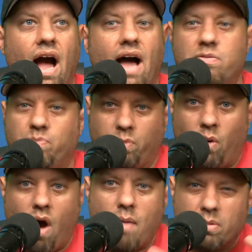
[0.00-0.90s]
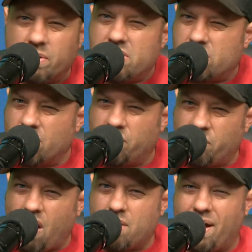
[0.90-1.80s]
I probably should have
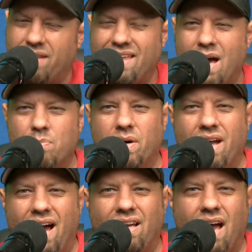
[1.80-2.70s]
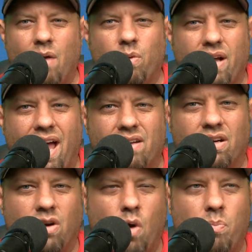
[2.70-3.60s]
thought about that, but I, I would have had to
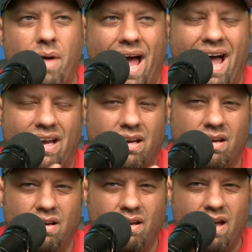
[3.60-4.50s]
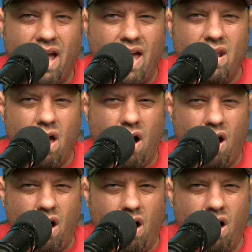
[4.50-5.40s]
go back and
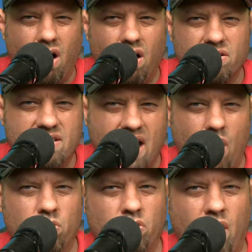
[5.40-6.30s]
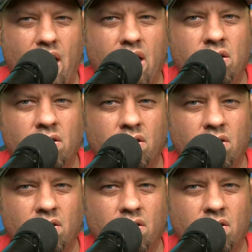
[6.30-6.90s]
downgrade